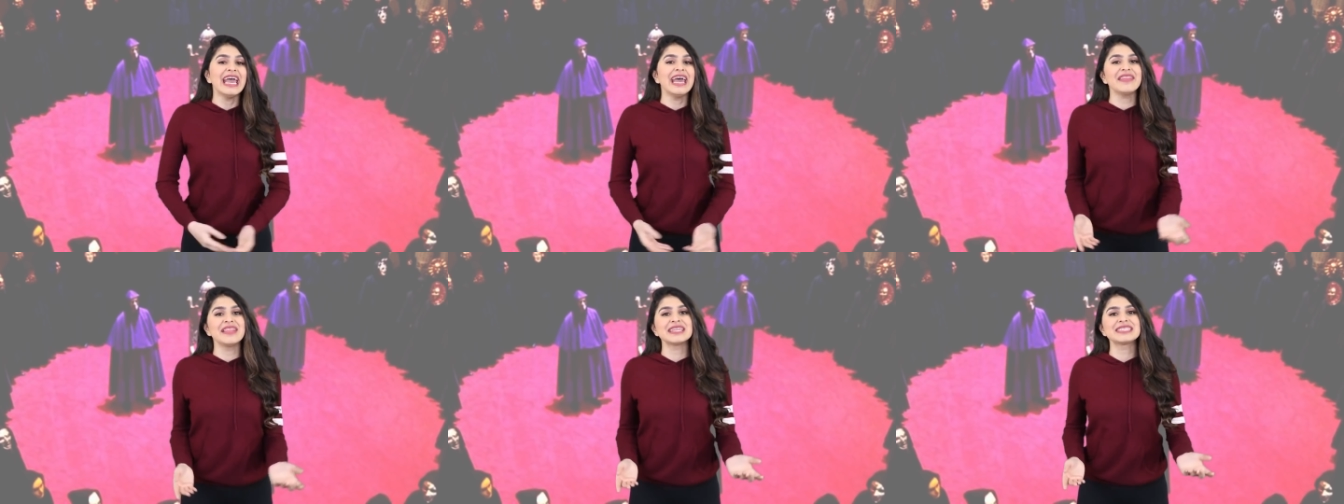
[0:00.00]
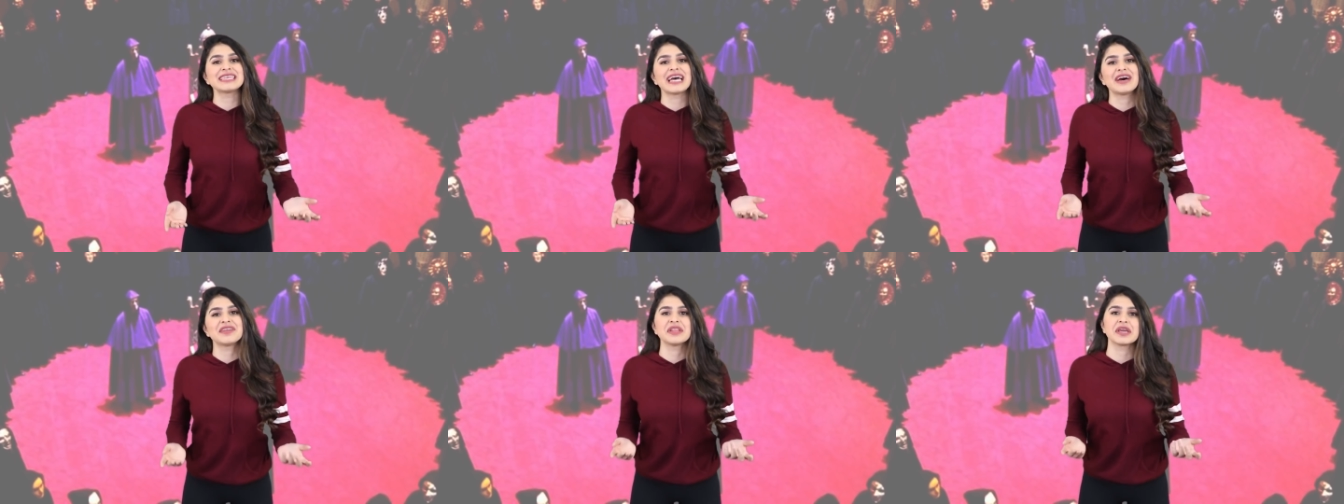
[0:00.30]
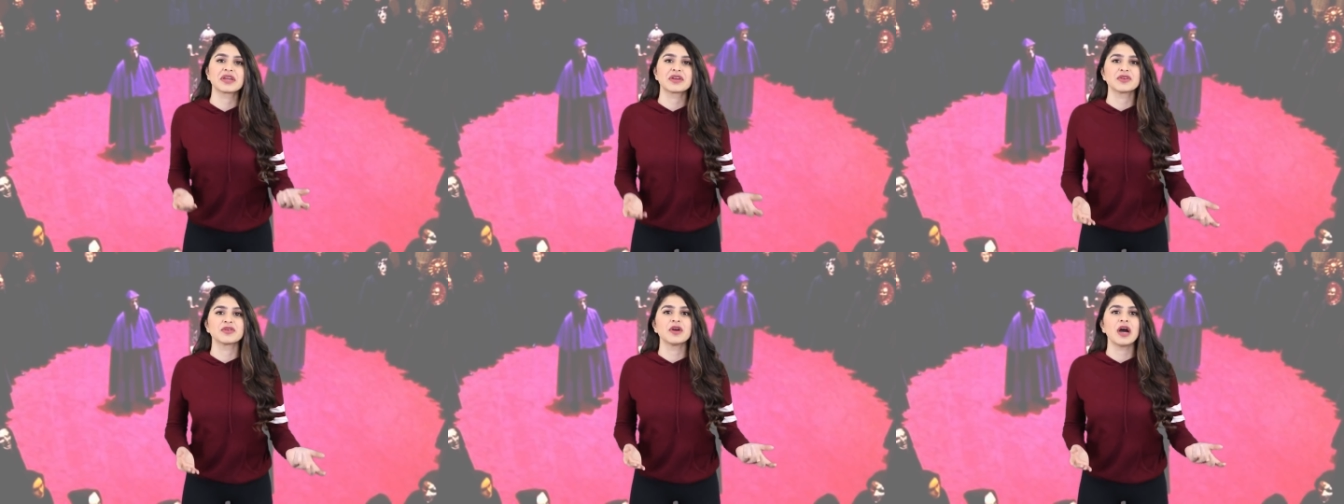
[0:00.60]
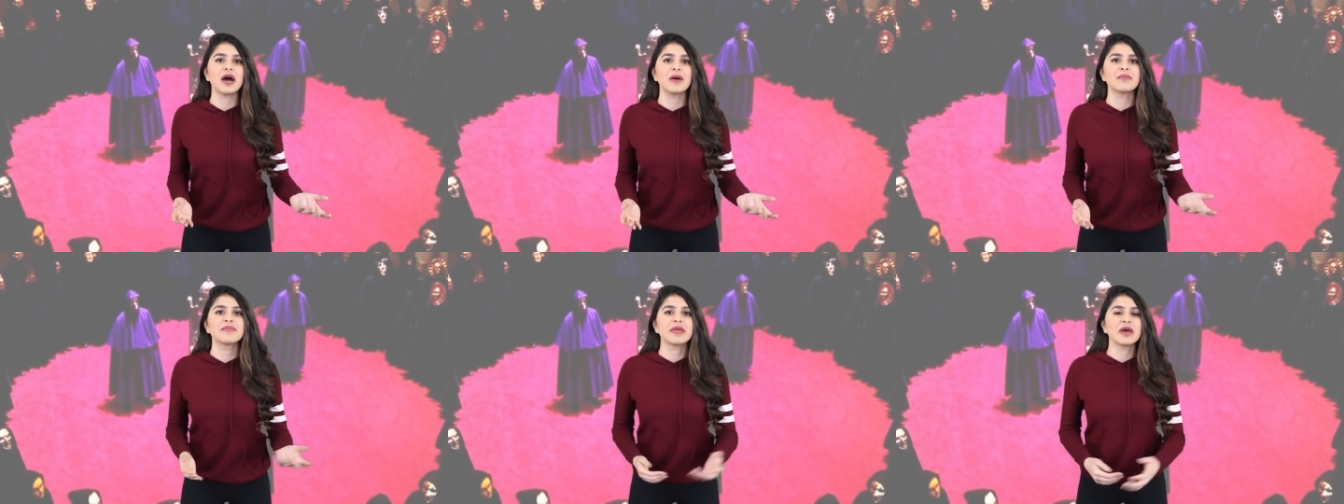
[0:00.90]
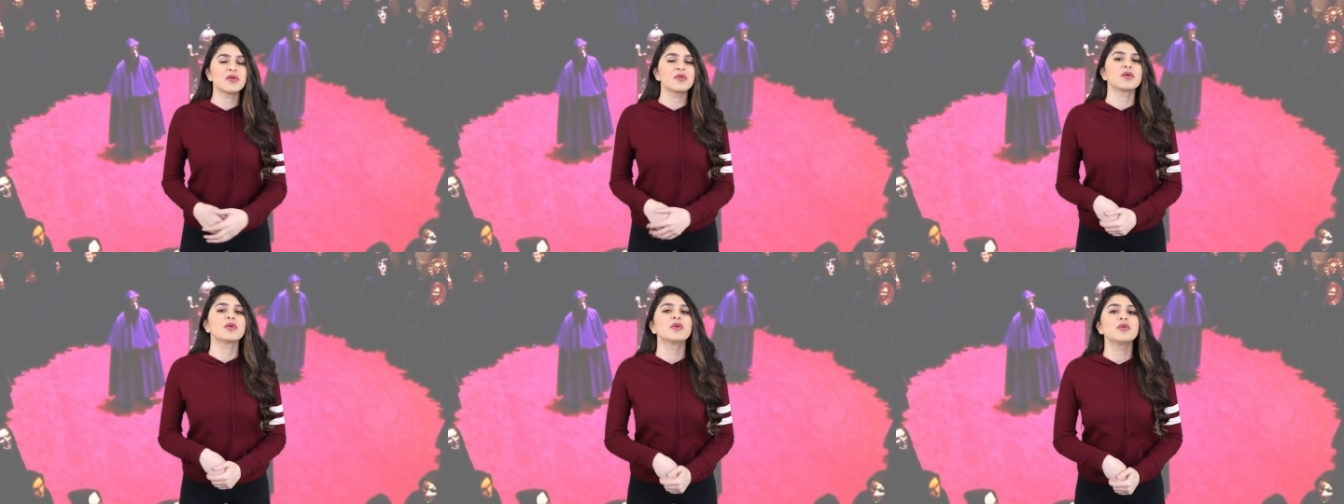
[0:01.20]
In the town they grew up,
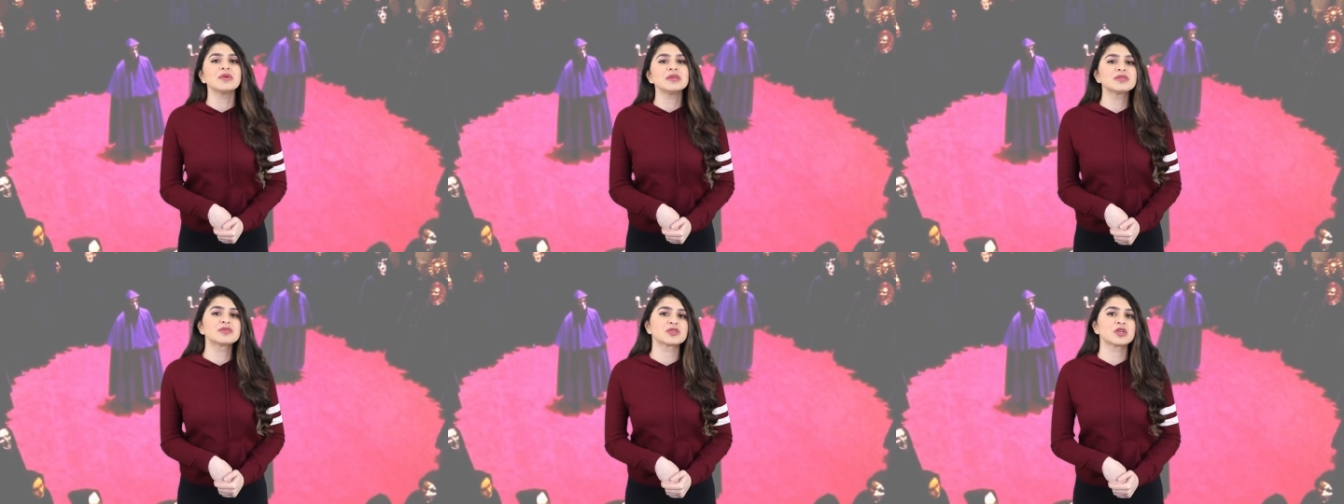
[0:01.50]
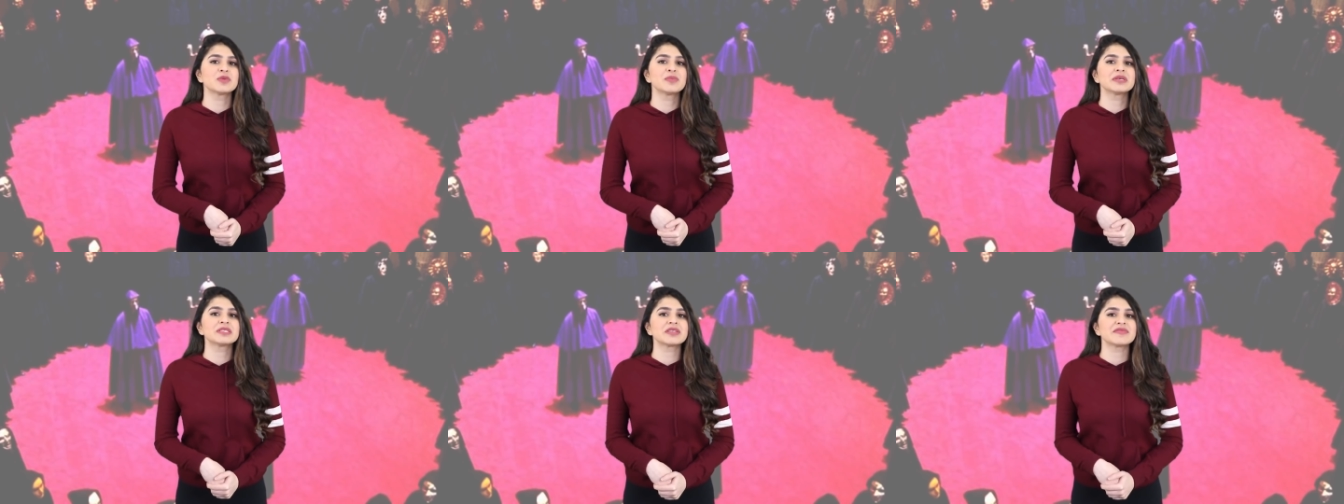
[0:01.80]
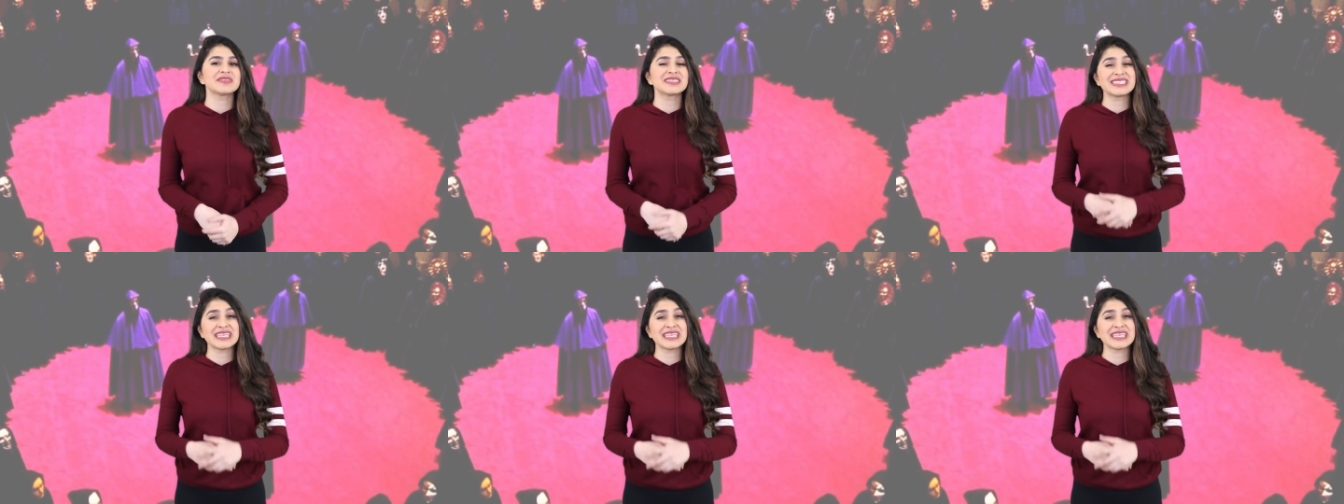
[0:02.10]
there were always rumors of